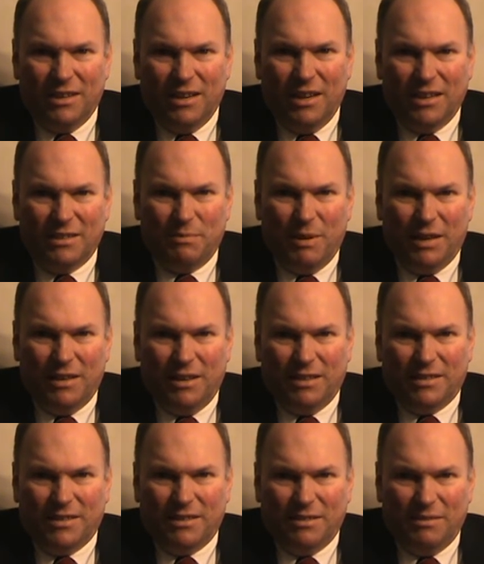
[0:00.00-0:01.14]

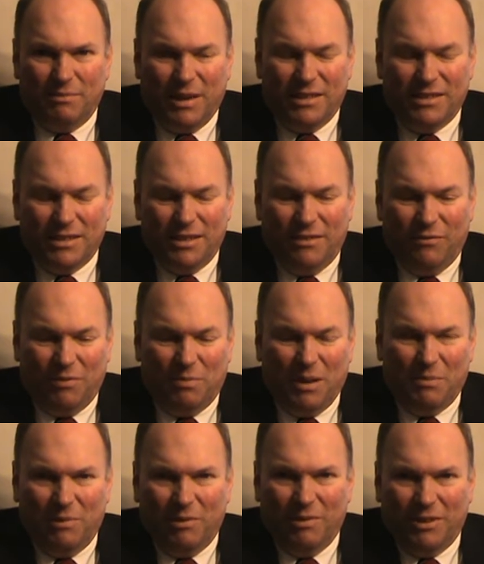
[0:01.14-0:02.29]
It's basically for
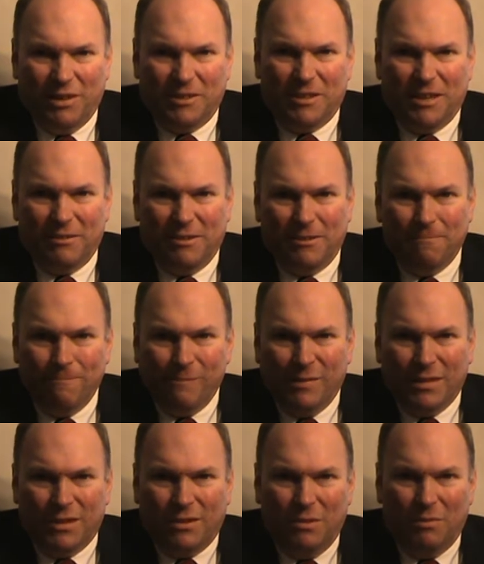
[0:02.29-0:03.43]
people who had attended
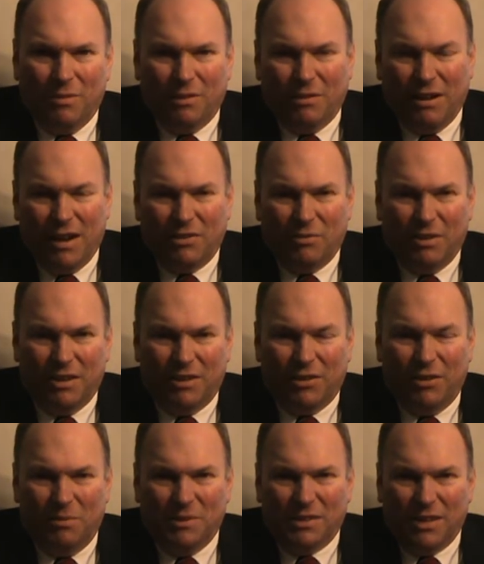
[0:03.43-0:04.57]
or graduated
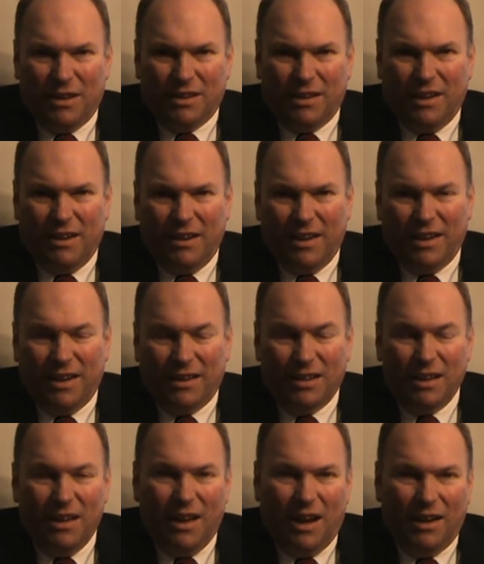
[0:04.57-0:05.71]
Kubasaki High.
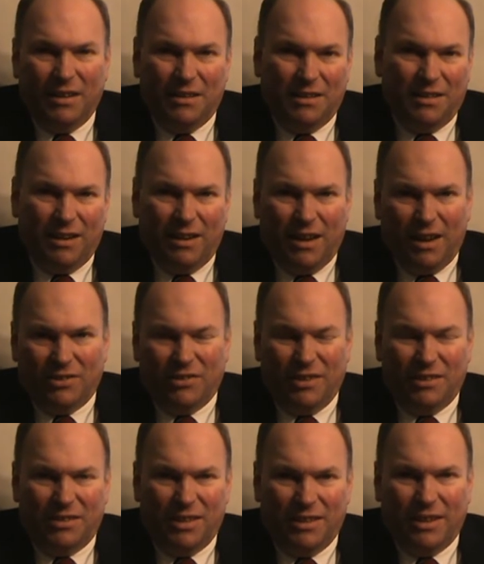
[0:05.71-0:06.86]
I didn't actually
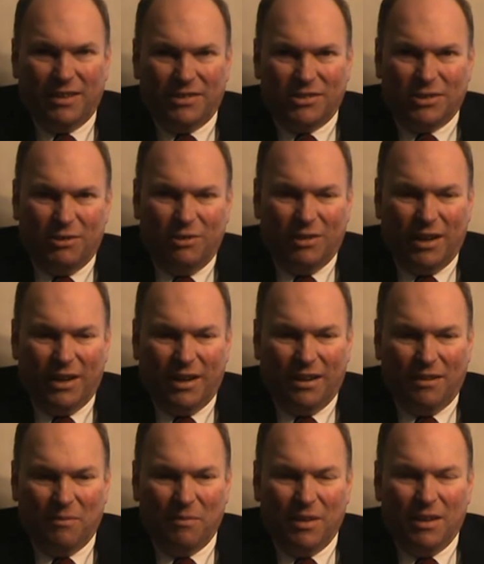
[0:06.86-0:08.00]
attend that school.
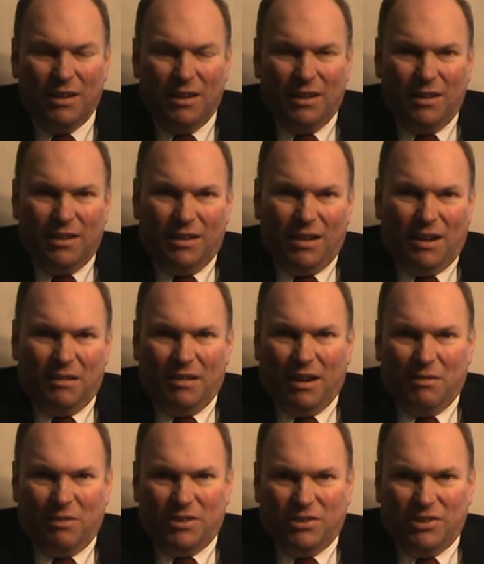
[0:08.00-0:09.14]
I
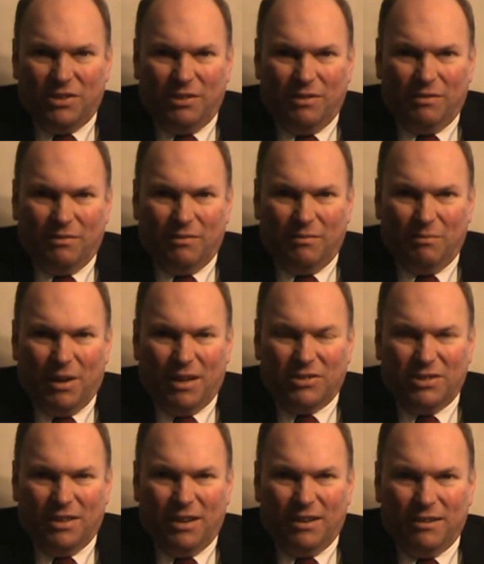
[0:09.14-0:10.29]
went to
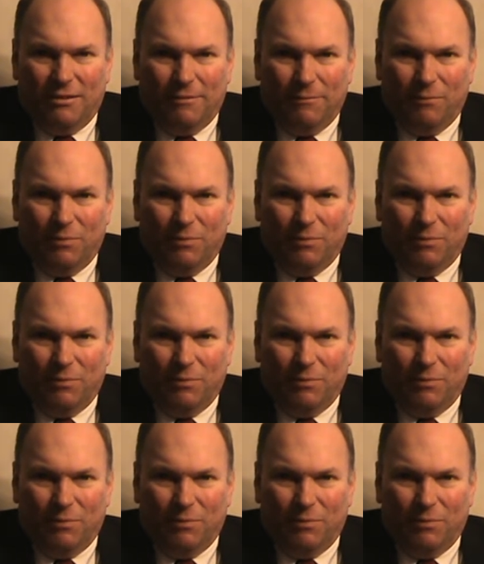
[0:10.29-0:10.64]
Machinato